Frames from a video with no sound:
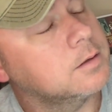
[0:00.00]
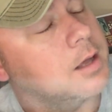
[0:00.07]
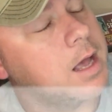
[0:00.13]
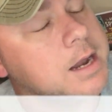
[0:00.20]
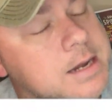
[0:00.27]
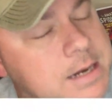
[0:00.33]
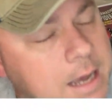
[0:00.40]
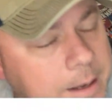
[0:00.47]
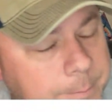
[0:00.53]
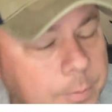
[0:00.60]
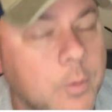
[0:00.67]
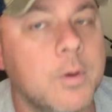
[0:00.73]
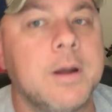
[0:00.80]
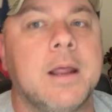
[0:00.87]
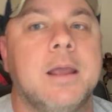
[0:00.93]
a
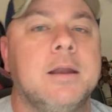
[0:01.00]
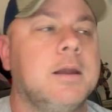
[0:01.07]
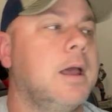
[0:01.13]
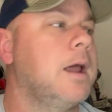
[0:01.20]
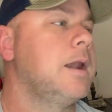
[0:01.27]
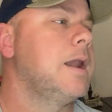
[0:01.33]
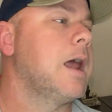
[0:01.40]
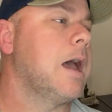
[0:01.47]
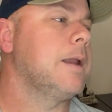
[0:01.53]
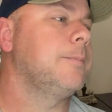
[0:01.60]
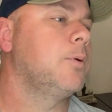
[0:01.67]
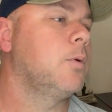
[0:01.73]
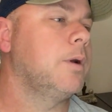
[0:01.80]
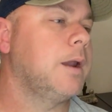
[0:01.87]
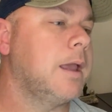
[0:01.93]
9.8. A
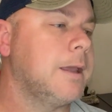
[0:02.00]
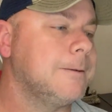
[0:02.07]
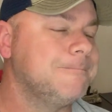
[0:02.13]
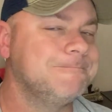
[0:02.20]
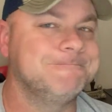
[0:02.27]
9.8.